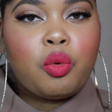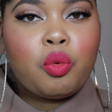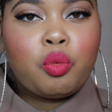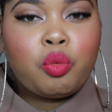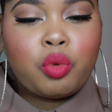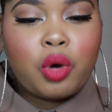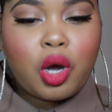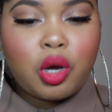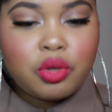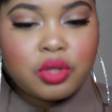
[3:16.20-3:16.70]

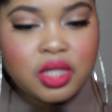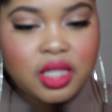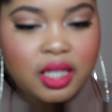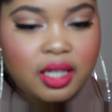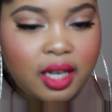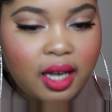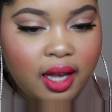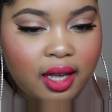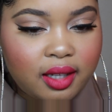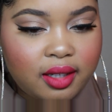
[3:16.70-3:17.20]
rosy
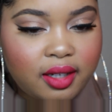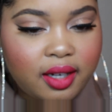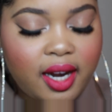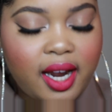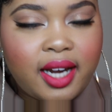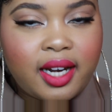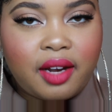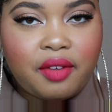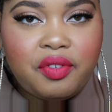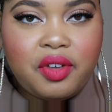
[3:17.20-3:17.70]
color.
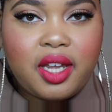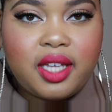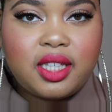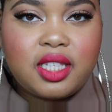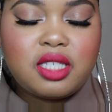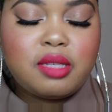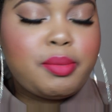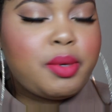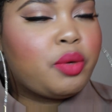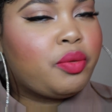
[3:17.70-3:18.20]
And I feel like
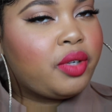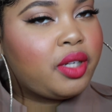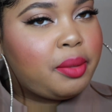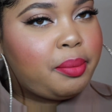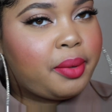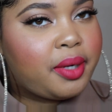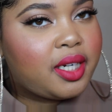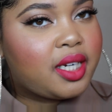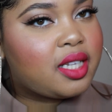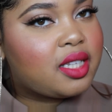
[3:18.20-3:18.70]
this would be really
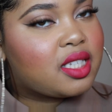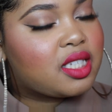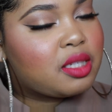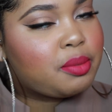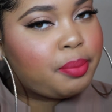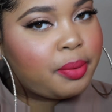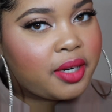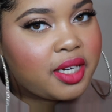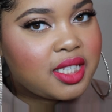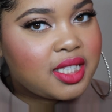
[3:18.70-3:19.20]
pretty in the
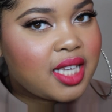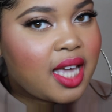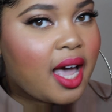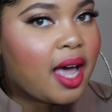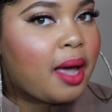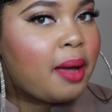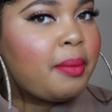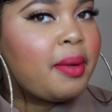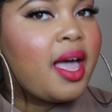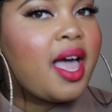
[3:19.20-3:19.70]

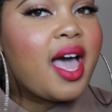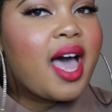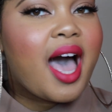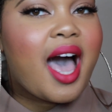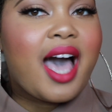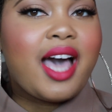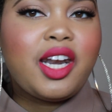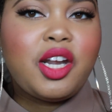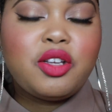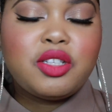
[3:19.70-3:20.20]
springtime.
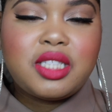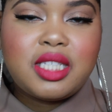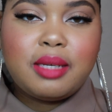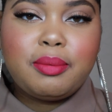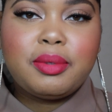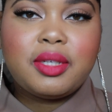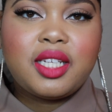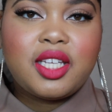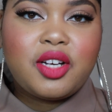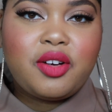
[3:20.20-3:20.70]
I don't
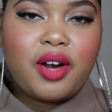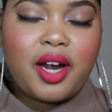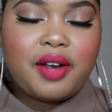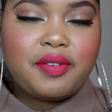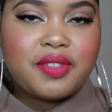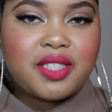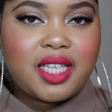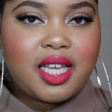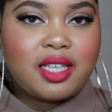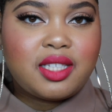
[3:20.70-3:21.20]
typically
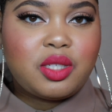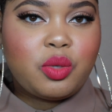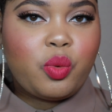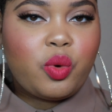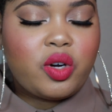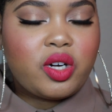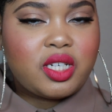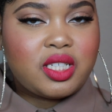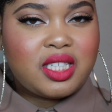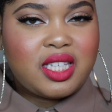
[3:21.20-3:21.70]
gravitate
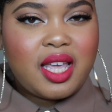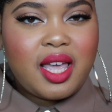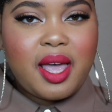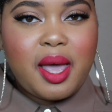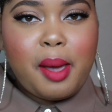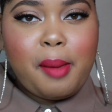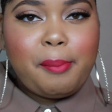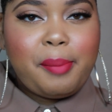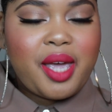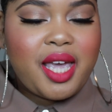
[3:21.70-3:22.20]
towards
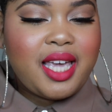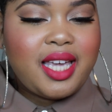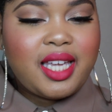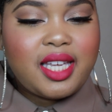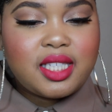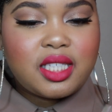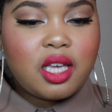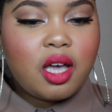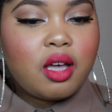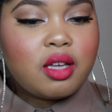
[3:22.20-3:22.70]

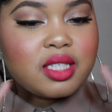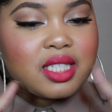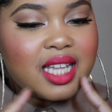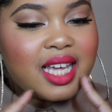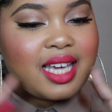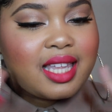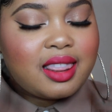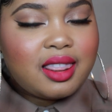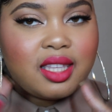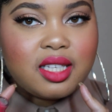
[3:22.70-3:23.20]
pinky tones
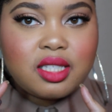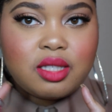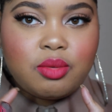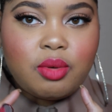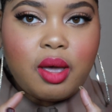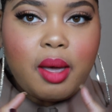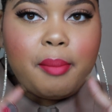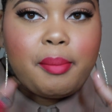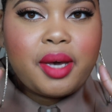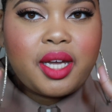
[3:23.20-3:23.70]
like this
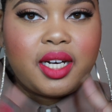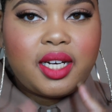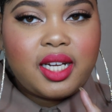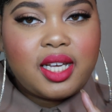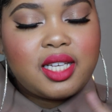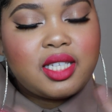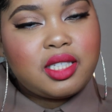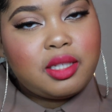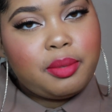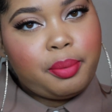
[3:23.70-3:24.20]
one but it
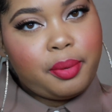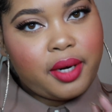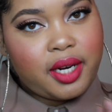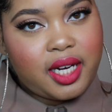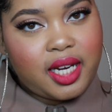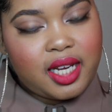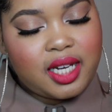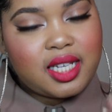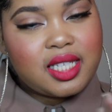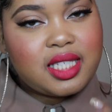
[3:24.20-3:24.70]
is
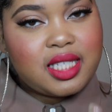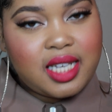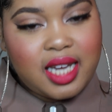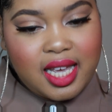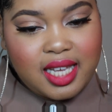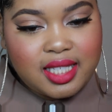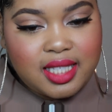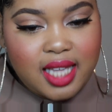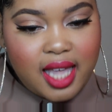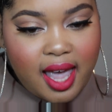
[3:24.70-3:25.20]
pretty and it's
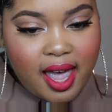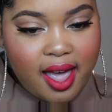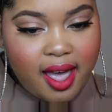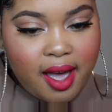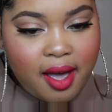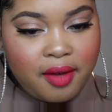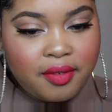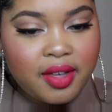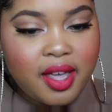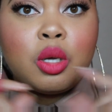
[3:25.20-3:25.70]
nice to
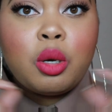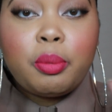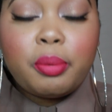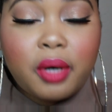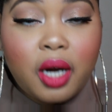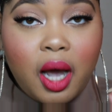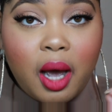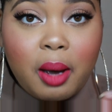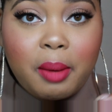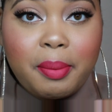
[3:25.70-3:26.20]
have
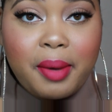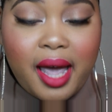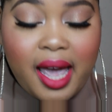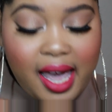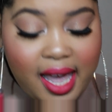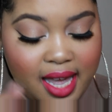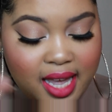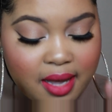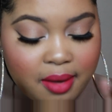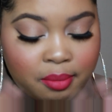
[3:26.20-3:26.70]
super
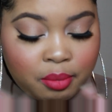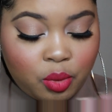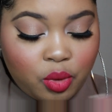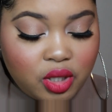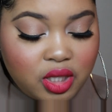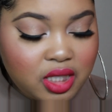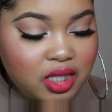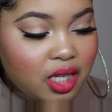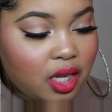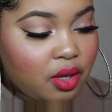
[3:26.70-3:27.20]
opaque
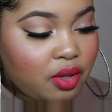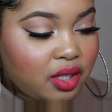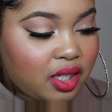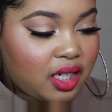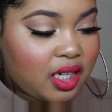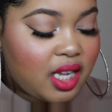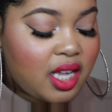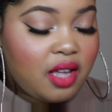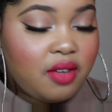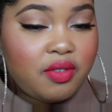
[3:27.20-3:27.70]
more so
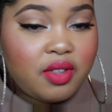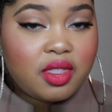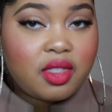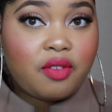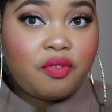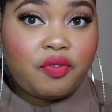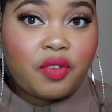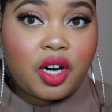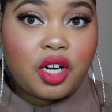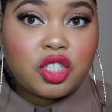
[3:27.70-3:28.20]
than even
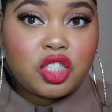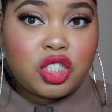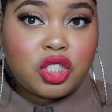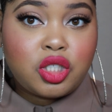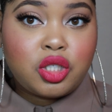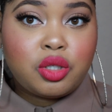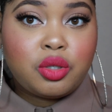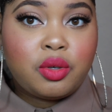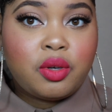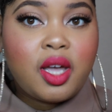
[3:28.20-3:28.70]
the first
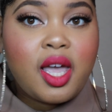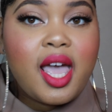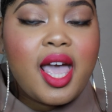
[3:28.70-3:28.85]
two